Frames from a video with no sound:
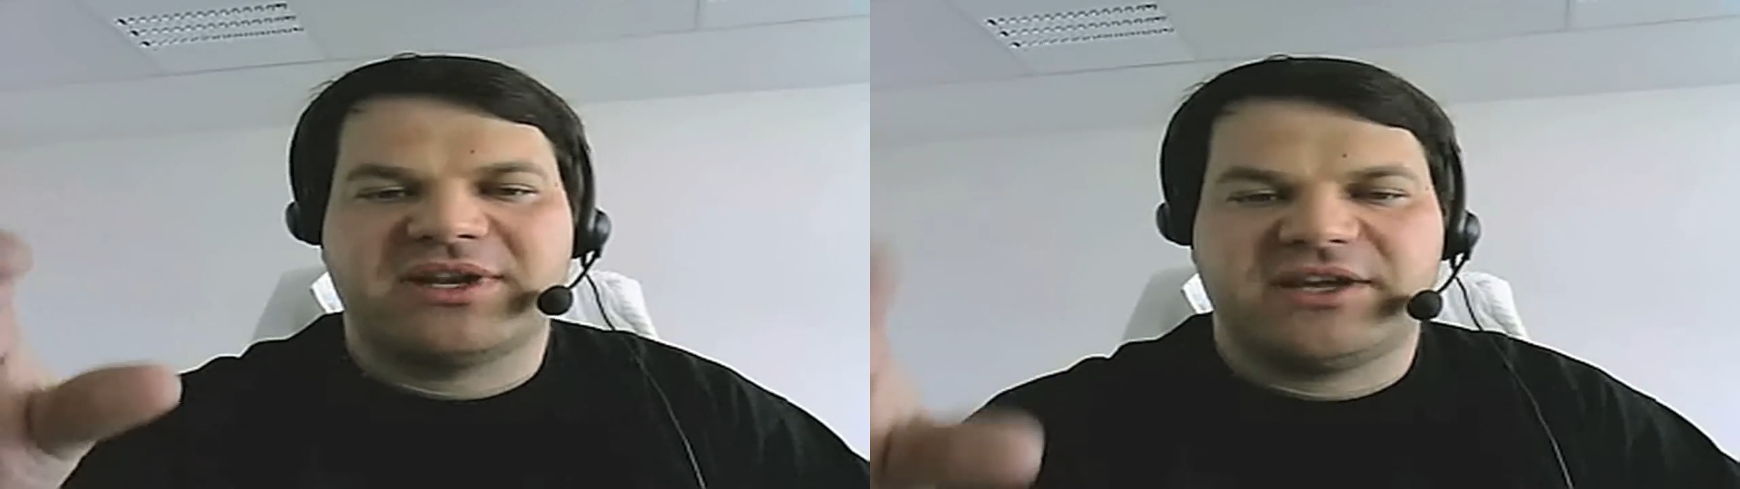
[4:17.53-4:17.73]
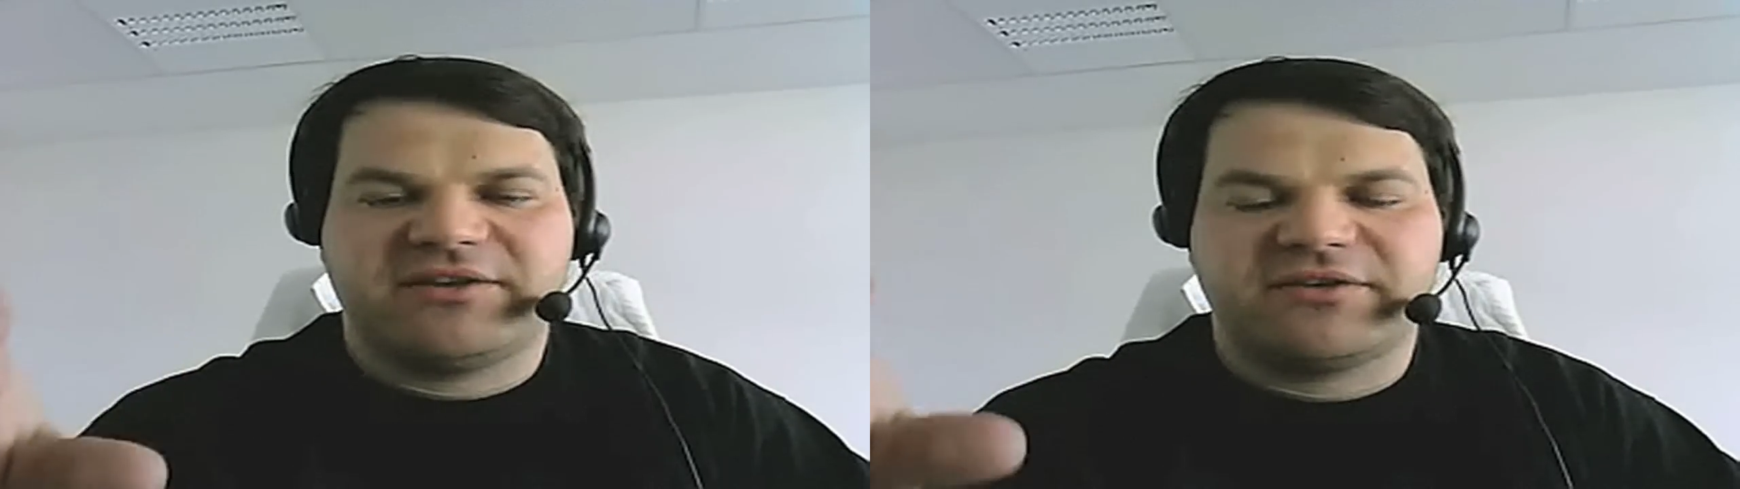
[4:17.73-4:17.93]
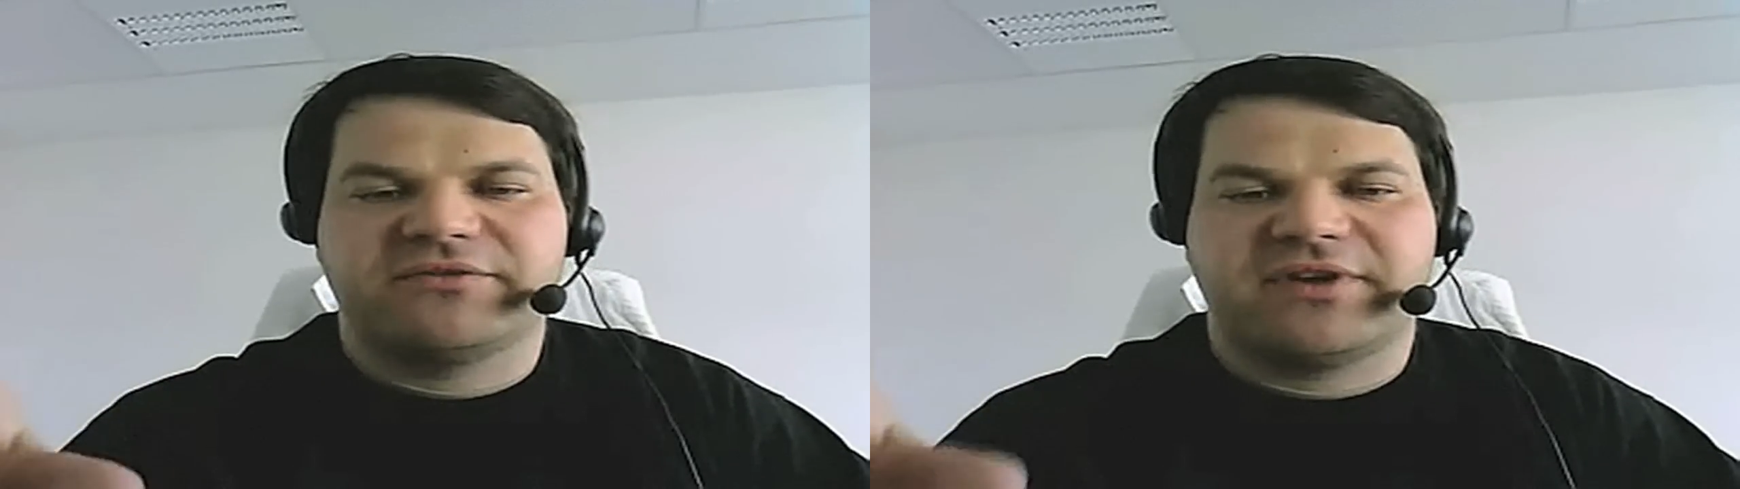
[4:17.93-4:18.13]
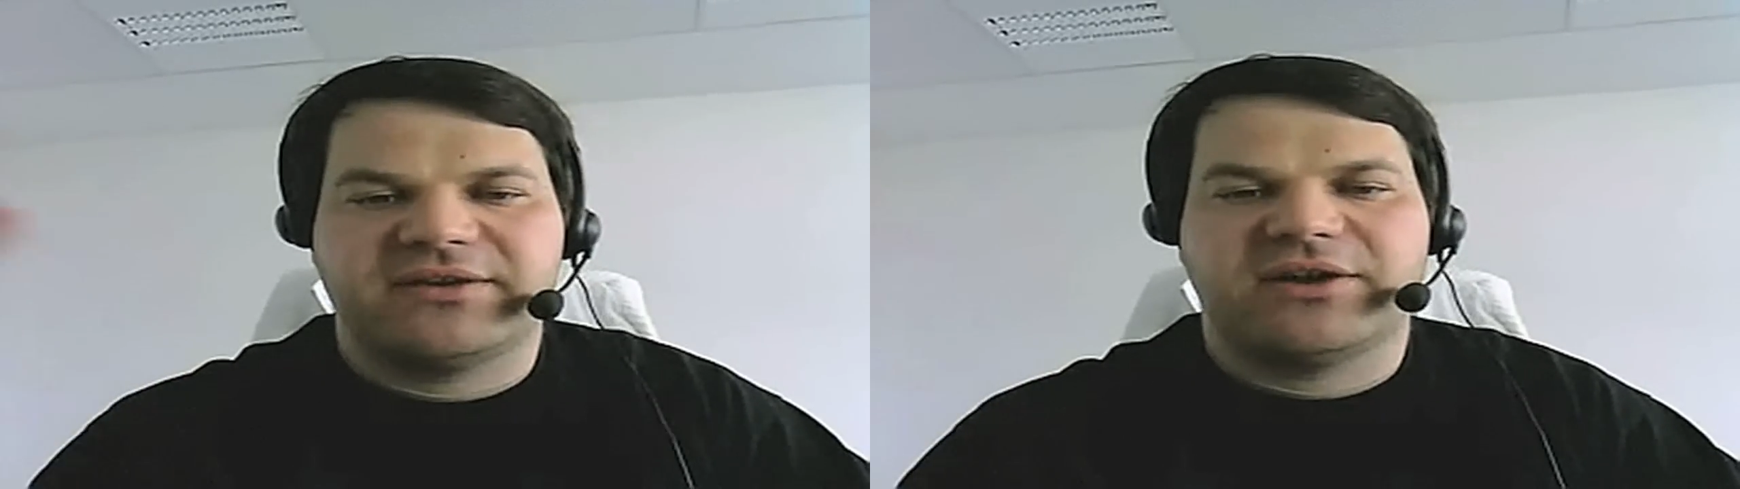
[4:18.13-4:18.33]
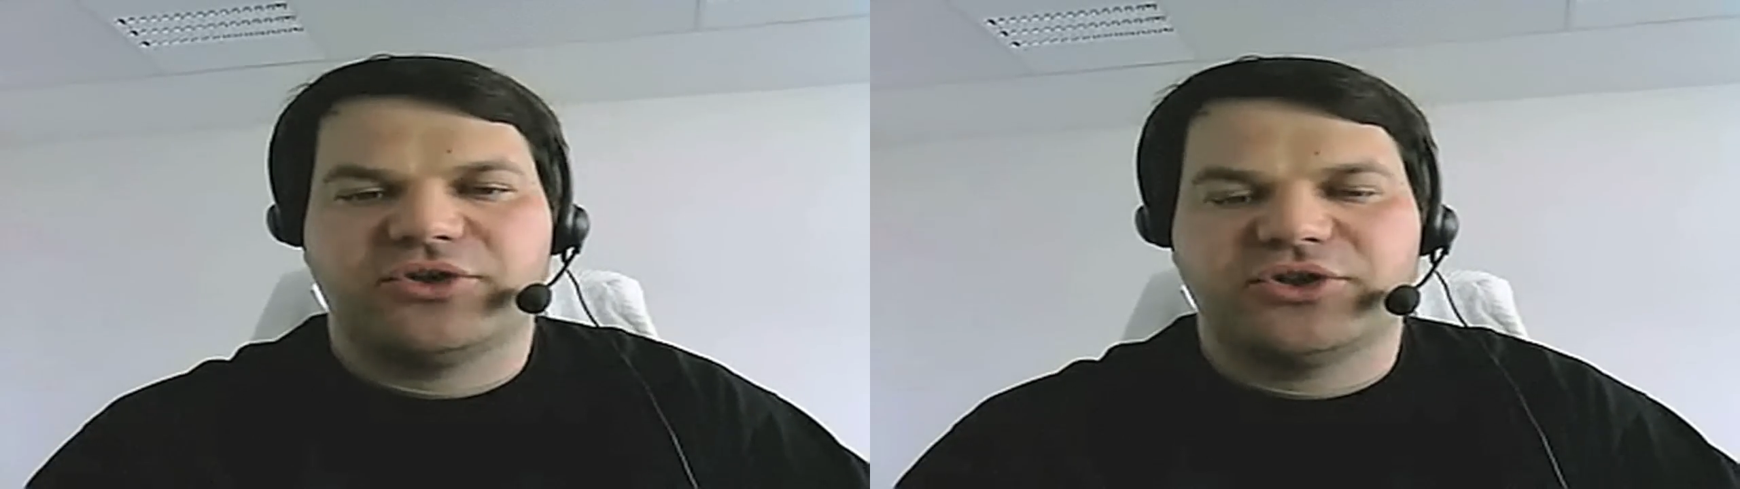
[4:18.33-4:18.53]
even
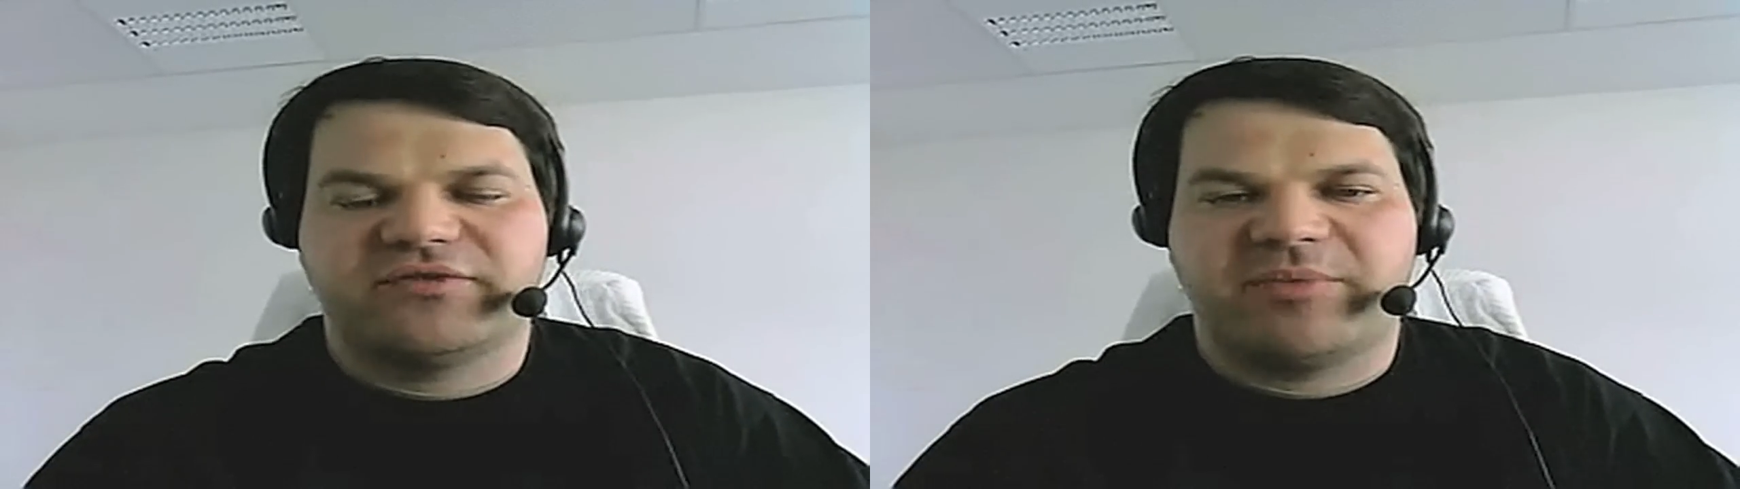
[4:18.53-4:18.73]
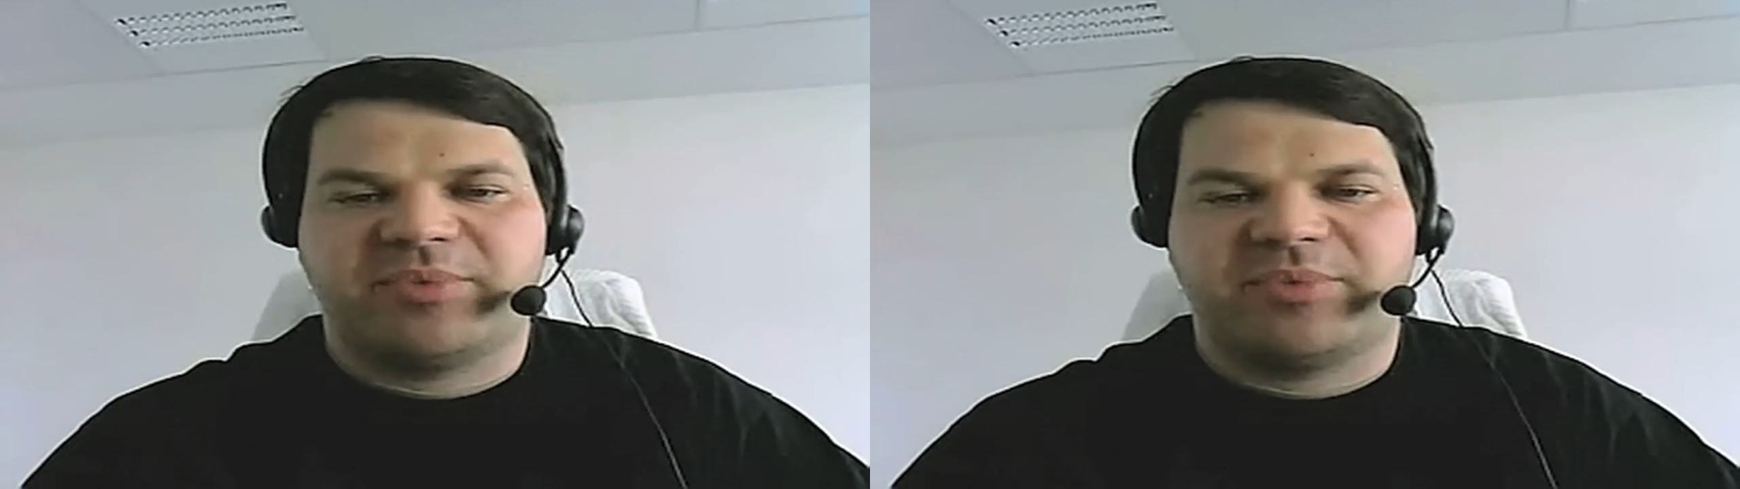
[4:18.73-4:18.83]
when on the web